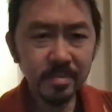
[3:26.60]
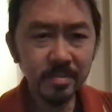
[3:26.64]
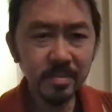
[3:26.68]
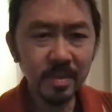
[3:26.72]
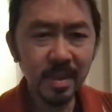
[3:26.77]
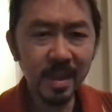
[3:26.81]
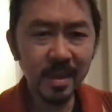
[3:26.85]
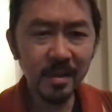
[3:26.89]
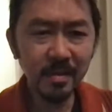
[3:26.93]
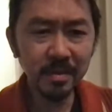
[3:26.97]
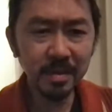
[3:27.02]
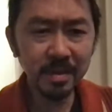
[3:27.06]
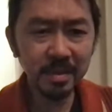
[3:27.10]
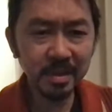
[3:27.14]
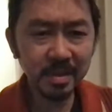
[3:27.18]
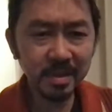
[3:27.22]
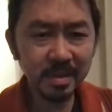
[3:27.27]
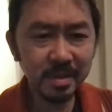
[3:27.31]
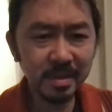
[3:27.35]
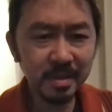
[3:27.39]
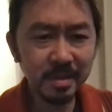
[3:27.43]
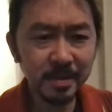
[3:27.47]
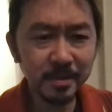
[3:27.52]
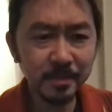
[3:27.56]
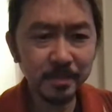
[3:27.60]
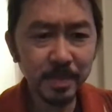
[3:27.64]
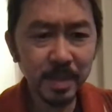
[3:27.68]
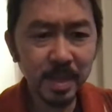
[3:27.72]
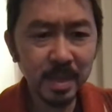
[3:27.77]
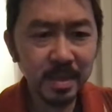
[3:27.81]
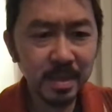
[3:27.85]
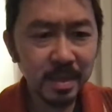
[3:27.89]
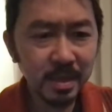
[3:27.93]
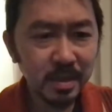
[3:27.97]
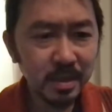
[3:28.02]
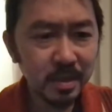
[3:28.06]
How is the
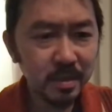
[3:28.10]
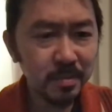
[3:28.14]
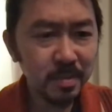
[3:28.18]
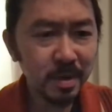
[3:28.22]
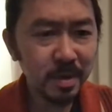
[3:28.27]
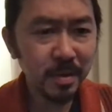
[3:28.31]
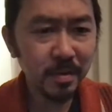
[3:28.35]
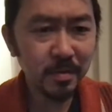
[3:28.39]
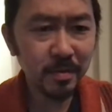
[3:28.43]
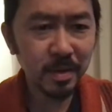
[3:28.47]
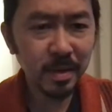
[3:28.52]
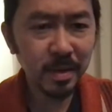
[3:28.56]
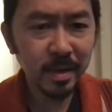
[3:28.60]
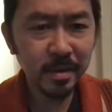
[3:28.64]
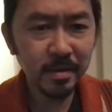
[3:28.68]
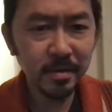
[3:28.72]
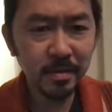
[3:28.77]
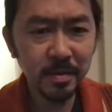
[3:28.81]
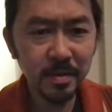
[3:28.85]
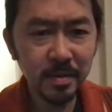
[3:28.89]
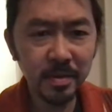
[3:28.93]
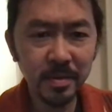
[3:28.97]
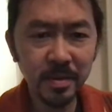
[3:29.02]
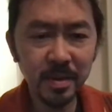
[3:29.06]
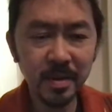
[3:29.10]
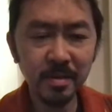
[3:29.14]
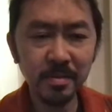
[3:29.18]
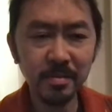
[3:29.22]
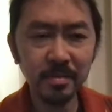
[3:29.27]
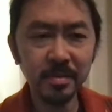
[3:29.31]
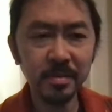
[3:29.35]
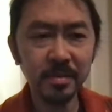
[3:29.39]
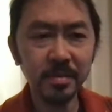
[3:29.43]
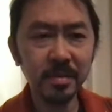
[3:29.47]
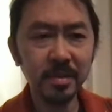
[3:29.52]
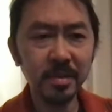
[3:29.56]
connection, by the way? I don't know how
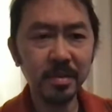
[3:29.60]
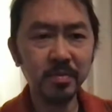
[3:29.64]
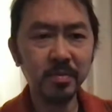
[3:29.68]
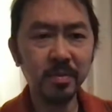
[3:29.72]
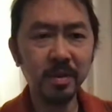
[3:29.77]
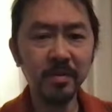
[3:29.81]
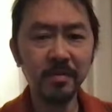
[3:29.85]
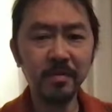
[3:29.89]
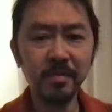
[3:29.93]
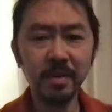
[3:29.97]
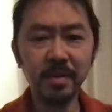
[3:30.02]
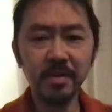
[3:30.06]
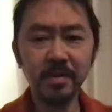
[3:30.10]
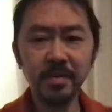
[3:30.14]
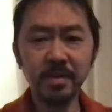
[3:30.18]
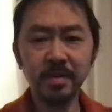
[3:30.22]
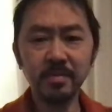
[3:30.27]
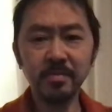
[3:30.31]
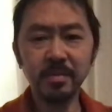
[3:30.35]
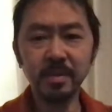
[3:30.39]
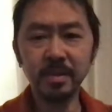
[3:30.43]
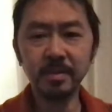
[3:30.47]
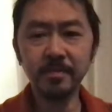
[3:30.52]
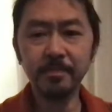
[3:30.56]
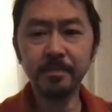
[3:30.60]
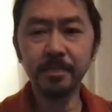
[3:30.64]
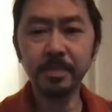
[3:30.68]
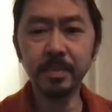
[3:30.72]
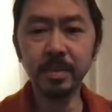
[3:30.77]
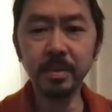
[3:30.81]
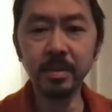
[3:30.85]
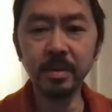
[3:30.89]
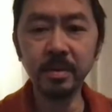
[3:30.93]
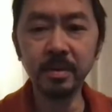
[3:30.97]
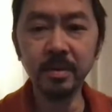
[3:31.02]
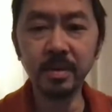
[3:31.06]
good this Wi-Fi is going to be.
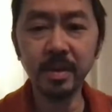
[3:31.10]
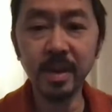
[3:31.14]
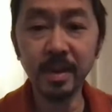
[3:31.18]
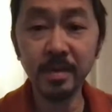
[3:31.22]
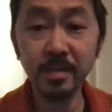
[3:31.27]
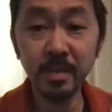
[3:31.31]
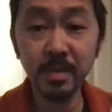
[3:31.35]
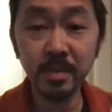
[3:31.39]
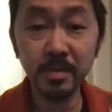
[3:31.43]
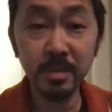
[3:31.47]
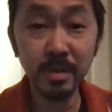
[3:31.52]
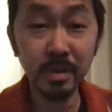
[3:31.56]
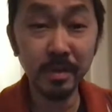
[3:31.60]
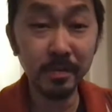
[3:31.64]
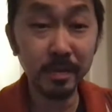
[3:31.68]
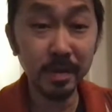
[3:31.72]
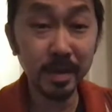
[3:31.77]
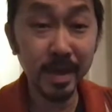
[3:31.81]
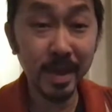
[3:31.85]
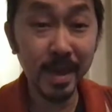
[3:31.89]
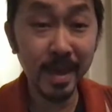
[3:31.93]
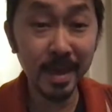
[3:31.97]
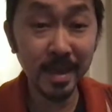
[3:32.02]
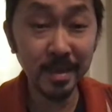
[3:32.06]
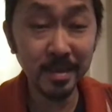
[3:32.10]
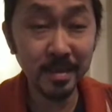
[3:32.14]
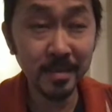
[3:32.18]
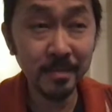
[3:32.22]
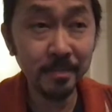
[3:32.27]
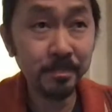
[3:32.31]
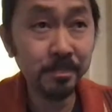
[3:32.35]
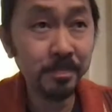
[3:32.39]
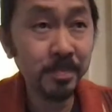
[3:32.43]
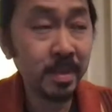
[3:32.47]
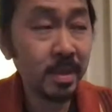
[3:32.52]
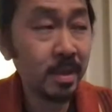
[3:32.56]
I'm in the middle of a
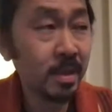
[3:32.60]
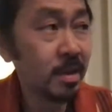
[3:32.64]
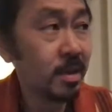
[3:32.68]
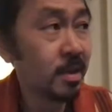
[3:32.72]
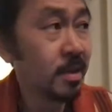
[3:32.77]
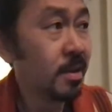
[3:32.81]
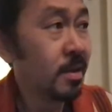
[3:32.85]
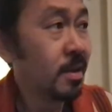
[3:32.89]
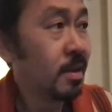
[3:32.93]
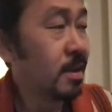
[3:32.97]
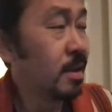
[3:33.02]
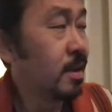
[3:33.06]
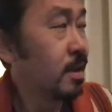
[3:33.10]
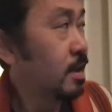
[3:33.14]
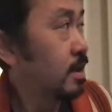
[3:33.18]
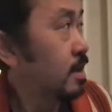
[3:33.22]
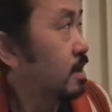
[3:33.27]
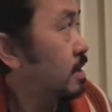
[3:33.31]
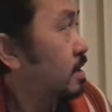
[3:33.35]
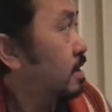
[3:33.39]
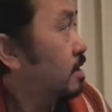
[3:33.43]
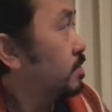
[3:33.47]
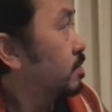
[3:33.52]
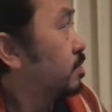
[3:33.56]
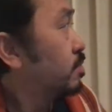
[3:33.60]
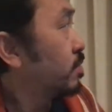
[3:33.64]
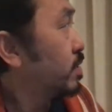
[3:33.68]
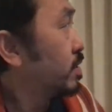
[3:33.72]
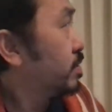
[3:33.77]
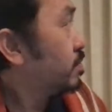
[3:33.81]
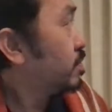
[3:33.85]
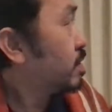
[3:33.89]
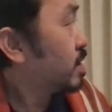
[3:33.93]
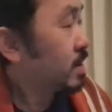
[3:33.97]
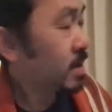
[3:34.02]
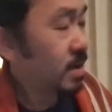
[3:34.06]
canyon, and
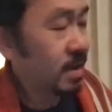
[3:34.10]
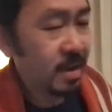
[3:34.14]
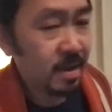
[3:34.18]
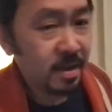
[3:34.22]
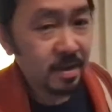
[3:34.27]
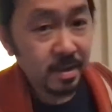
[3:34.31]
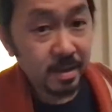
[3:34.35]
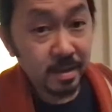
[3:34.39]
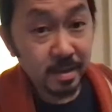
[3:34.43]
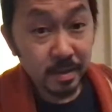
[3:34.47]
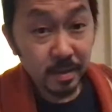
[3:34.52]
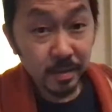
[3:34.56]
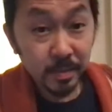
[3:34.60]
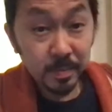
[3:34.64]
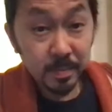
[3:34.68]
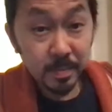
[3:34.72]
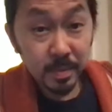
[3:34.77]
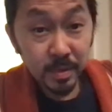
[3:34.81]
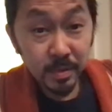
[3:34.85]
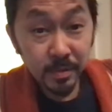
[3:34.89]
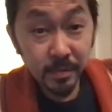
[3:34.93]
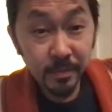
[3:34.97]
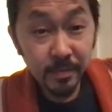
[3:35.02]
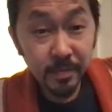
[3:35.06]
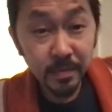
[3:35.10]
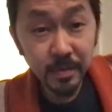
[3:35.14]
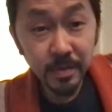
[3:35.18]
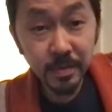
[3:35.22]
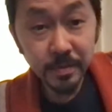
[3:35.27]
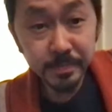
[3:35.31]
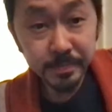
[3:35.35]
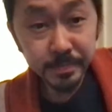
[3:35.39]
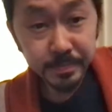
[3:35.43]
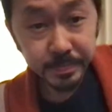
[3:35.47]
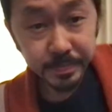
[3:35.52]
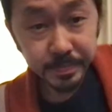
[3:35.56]
Red Rock Canyon is
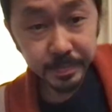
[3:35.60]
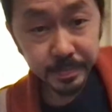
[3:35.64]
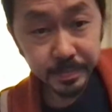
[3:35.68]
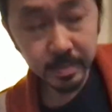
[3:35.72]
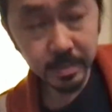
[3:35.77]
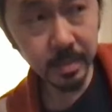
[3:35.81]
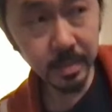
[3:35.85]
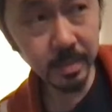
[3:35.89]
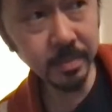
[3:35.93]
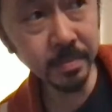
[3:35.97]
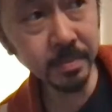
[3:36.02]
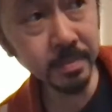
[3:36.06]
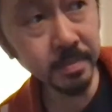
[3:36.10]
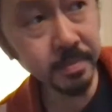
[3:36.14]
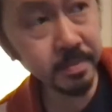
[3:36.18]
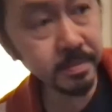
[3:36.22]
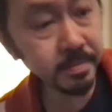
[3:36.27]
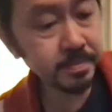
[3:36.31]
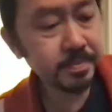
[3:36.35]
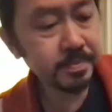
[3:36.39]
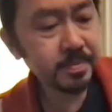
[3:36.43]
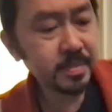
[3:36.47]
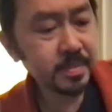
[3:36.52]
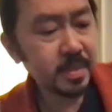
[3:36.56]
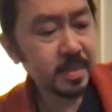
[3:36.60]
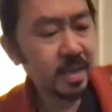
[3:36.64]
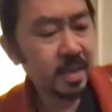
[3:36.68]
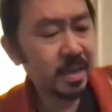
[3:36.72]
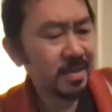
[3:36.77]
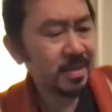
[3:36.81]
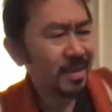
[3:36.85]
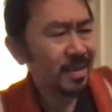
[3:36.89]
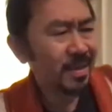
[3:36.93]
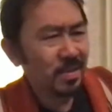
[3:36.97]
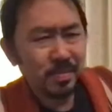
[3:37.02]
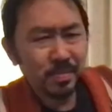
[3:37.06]
beautiful. I think
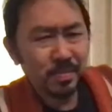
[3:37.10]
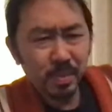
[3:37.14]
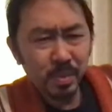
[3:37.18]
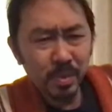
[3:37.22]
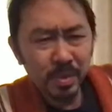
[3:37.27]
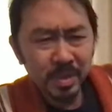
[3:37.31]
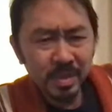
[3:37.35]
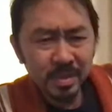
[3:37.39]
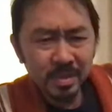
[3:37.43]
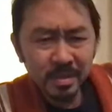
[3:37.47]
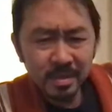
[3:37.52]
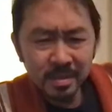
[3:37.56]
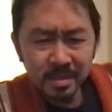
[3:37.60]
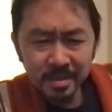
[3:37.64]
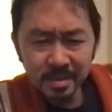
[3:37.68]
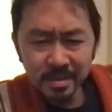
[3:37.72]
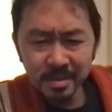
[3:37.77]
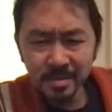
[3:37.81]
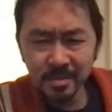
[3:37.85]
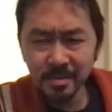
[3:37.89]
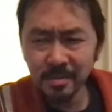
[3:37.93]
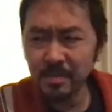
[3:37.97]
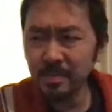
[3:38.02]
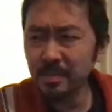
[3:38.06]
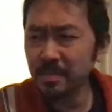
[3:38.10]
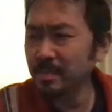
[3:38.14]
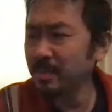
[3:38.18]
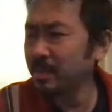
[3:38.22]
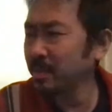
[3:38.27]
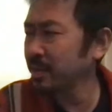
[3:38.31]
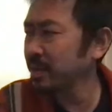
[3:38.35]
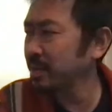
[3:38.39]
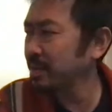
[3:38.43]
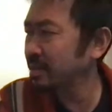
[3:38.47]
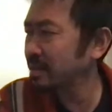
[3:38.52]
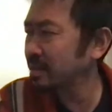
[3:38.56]
it's called
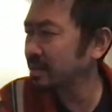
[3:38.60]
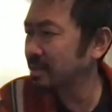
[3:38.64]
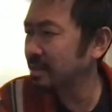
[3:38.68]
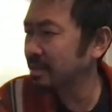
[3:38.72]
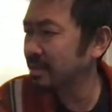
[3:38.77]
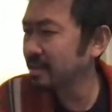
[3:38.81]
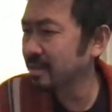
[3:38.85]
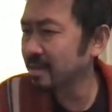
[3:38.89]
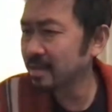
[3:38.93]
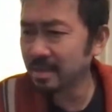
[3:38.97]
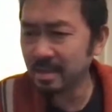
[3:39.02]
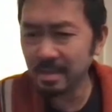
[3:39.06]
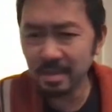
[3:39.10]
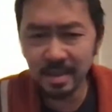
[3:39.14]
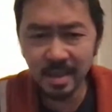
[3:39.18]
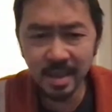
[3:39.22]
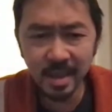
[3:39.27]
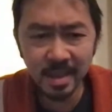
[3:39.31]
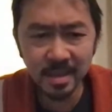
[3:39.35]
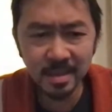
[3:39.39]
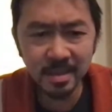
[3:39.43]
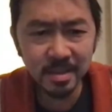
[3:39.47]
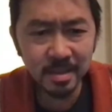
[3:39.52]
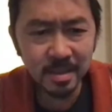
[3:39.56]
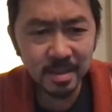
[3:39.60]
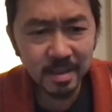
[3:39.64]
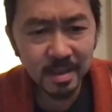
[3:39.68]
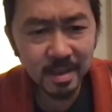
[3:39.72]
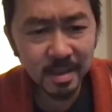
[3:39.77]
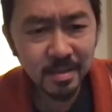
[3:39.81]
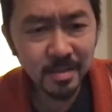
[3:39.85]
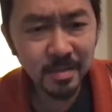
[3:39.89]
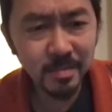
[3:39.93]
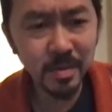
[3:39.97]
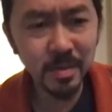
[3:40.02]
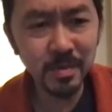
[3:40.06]
Boynton Canyon.
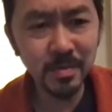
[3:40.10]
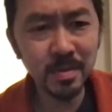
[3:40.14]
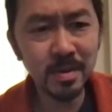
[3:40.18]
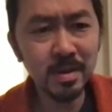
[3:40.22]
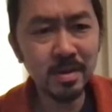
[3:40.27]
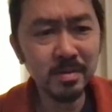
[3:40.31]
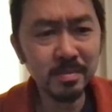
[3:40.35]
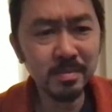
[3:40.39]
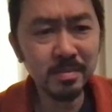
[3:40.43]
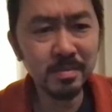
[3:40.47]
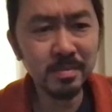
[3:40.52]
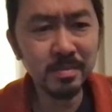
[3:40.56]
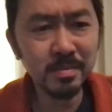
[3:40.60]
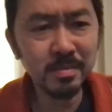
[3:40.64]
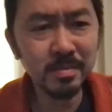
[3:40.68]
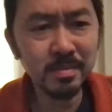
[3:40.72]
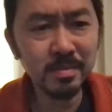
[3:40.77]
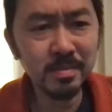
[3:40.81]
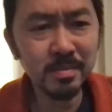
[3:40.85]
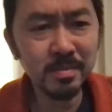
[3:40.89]
I could be wrong, but